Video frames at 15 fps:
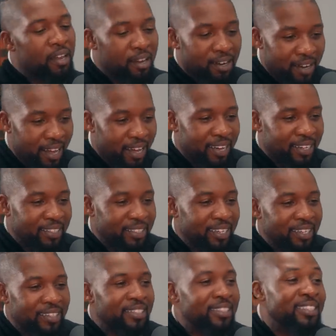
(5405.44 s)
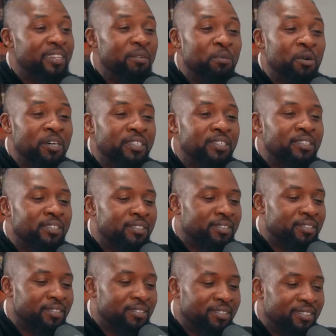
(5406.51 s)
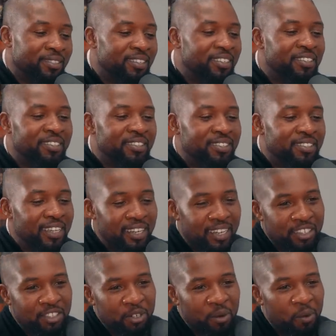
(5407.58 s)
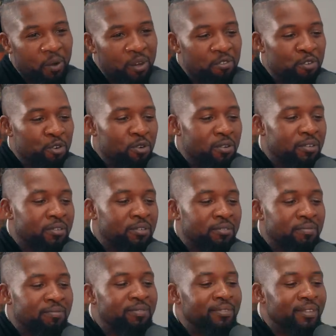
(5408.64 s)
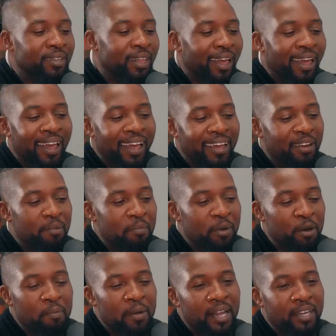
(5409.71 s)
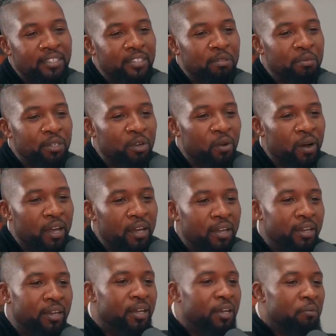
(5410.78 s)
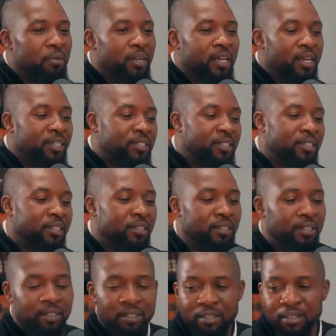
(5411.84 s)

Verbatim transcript: eh, like I said, the sea moss. Okay. The electric green food. Boom and the male balance would be great. Oh, oh because, oh PB got the